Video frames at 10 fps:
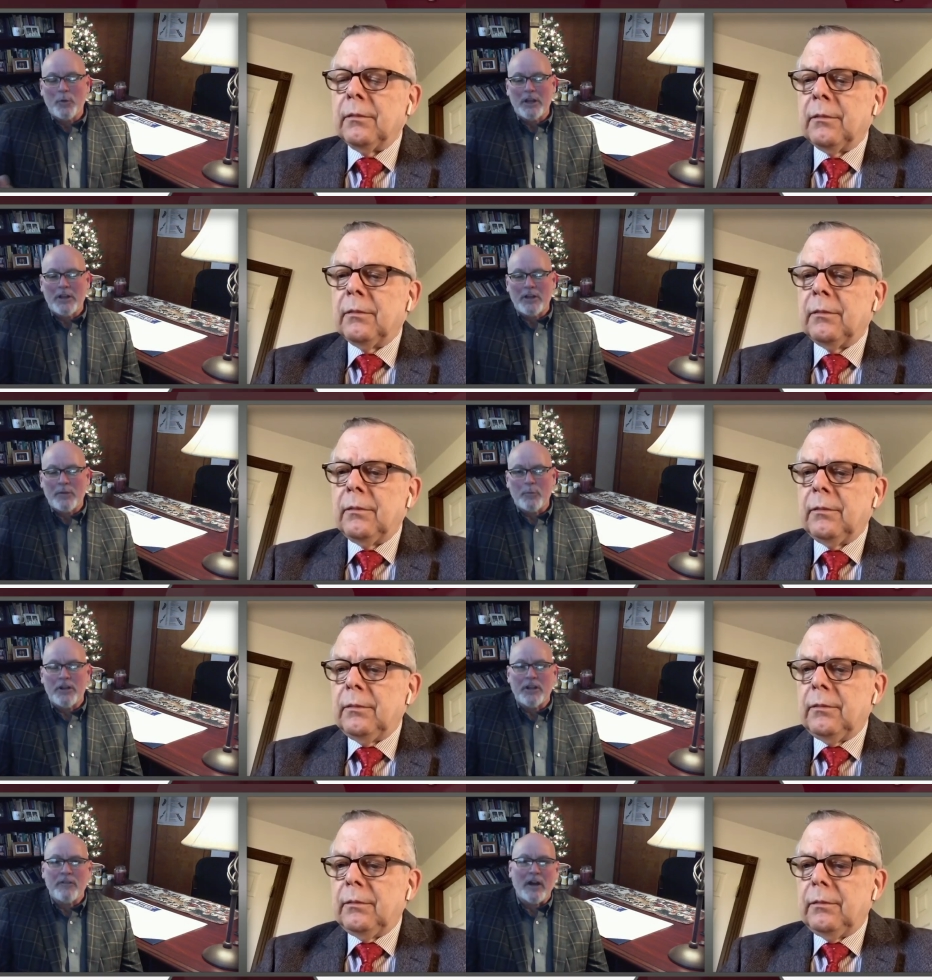Speaker 1: when,
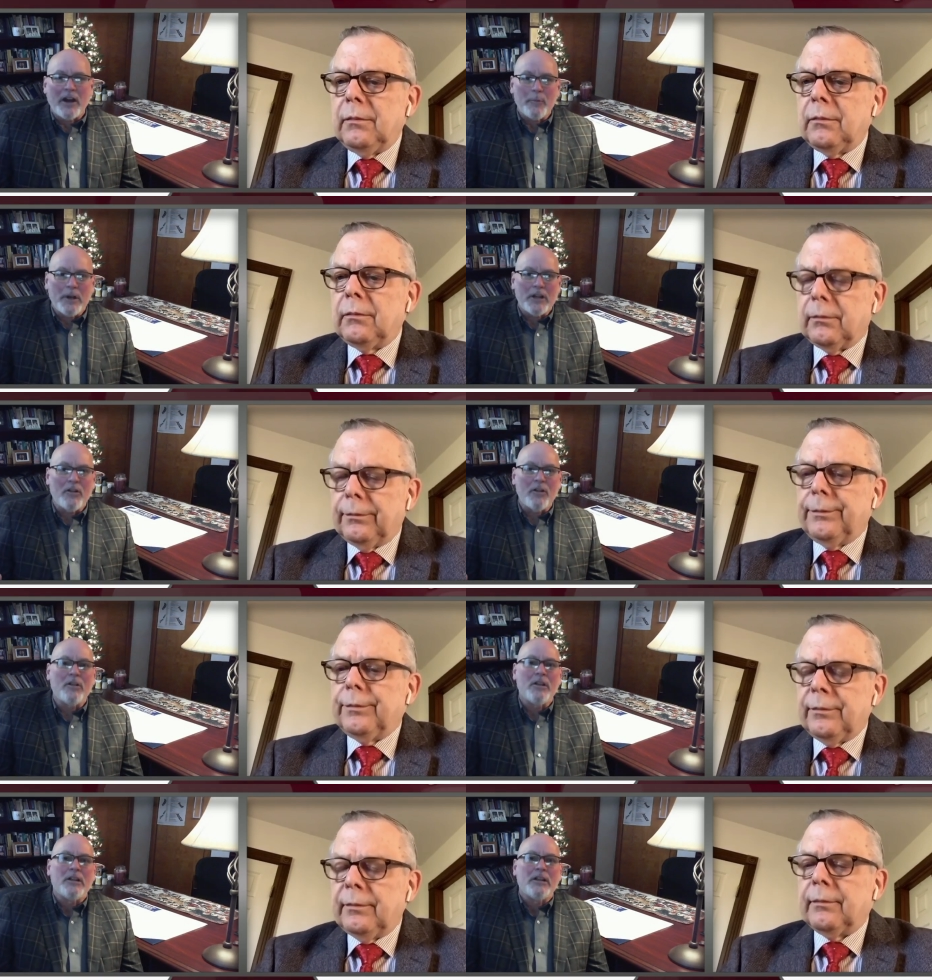when
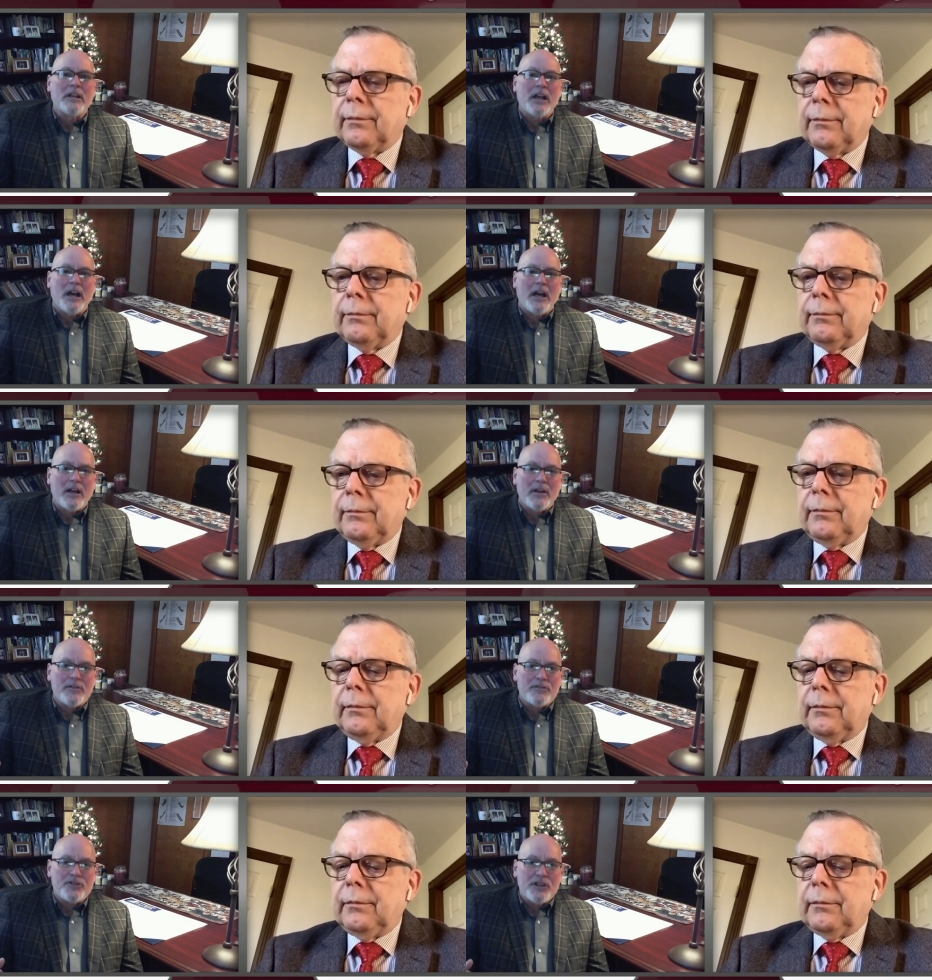environmental uh,
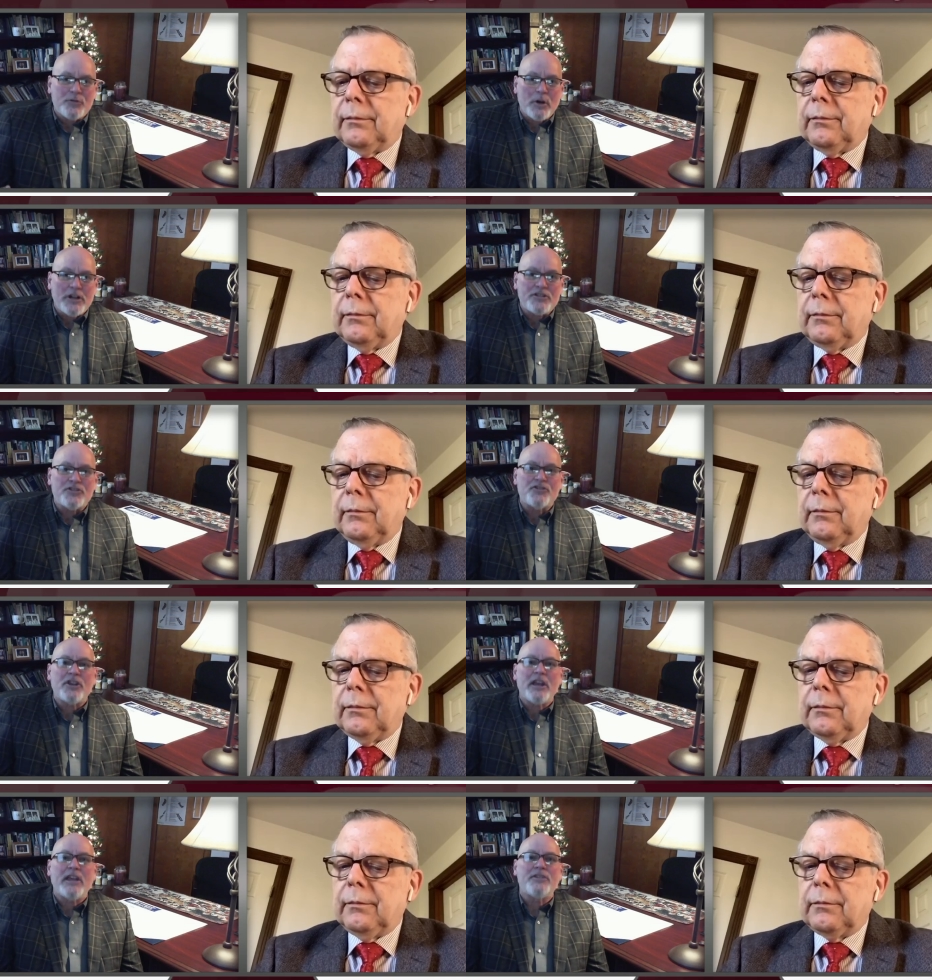situations
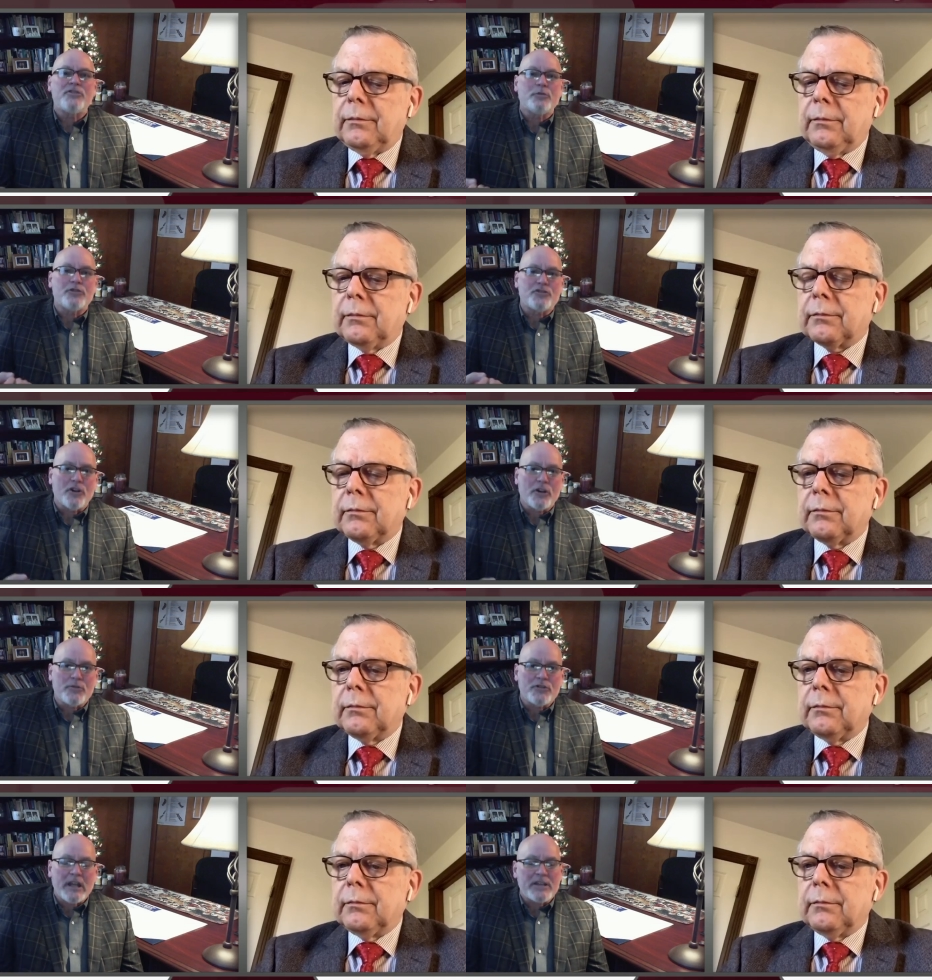change, when
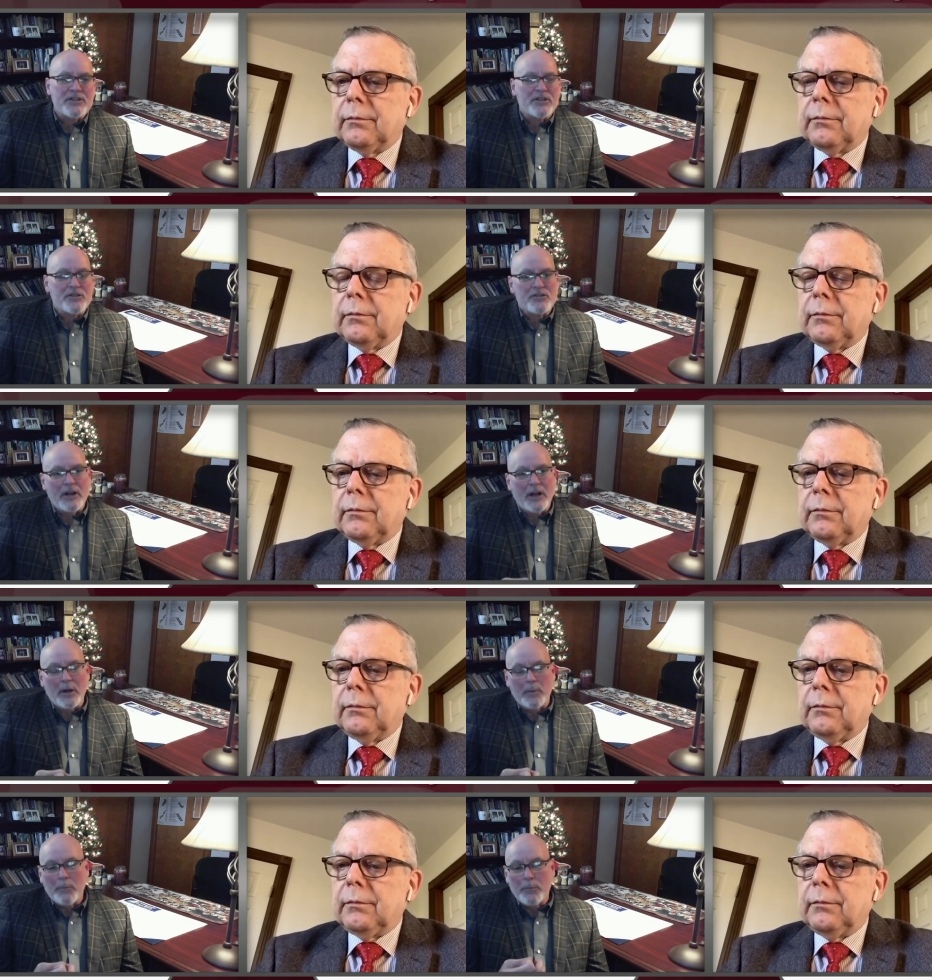circumstances
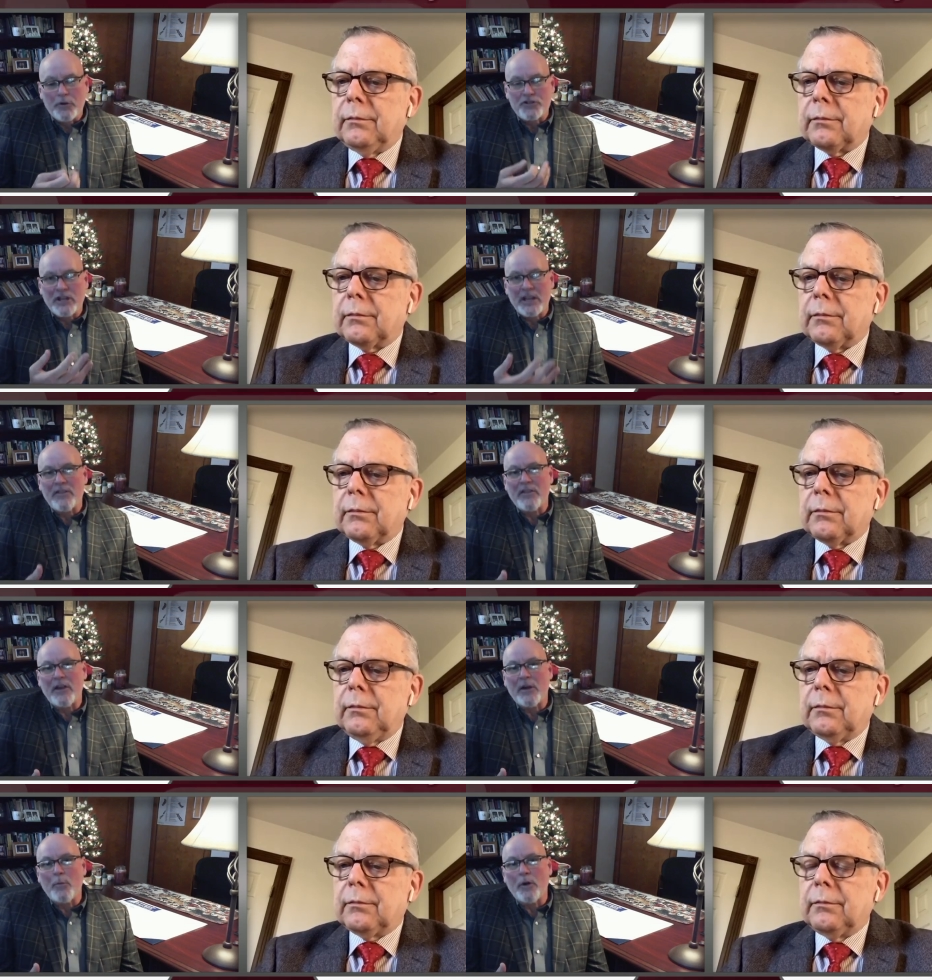uh, present
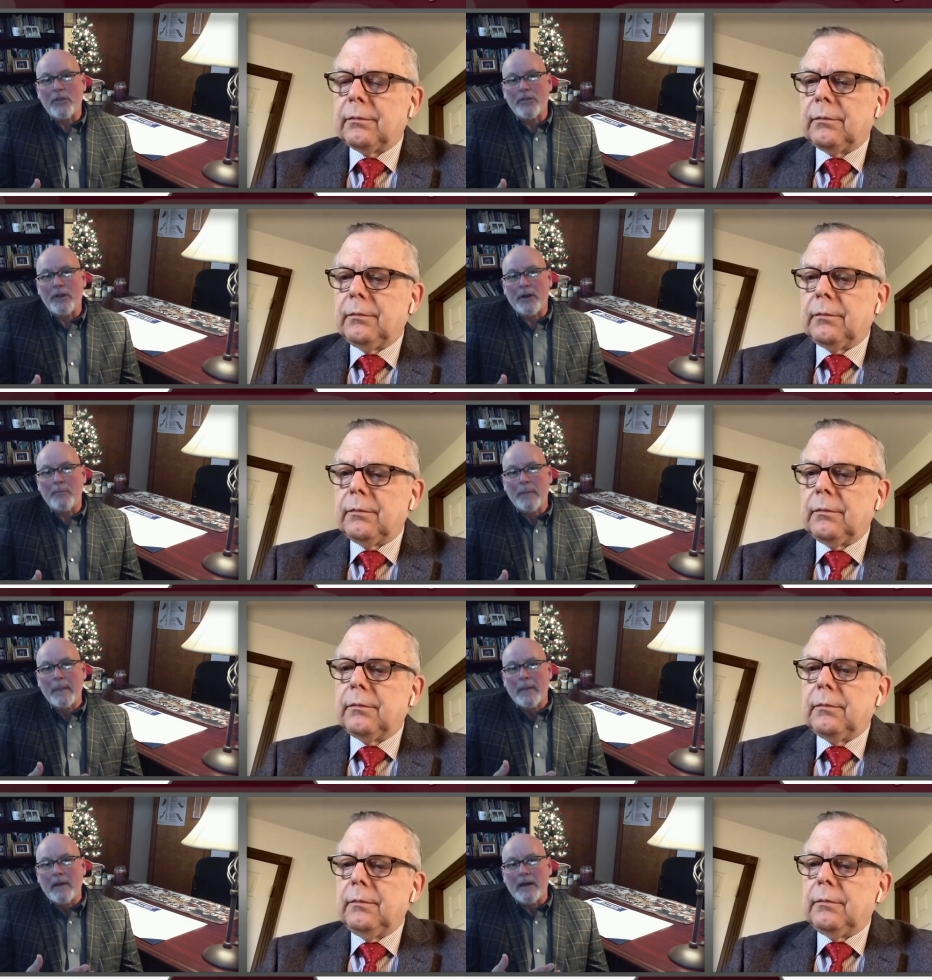them with uh,
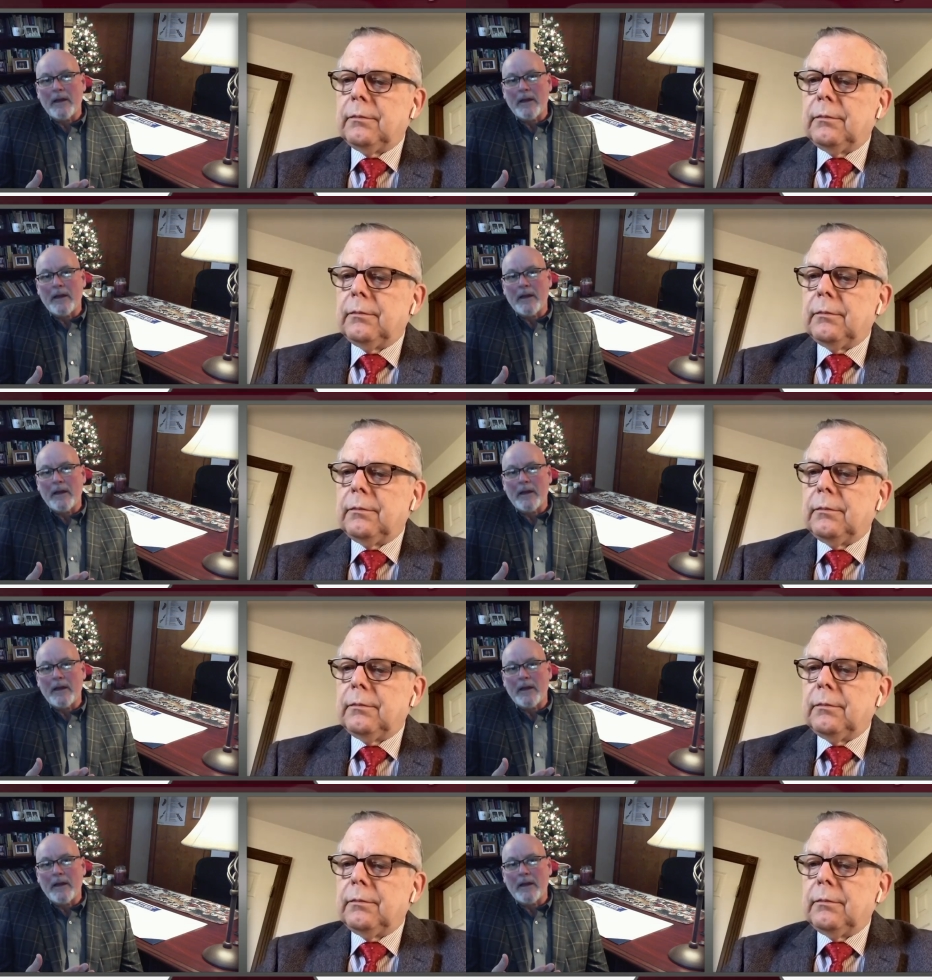a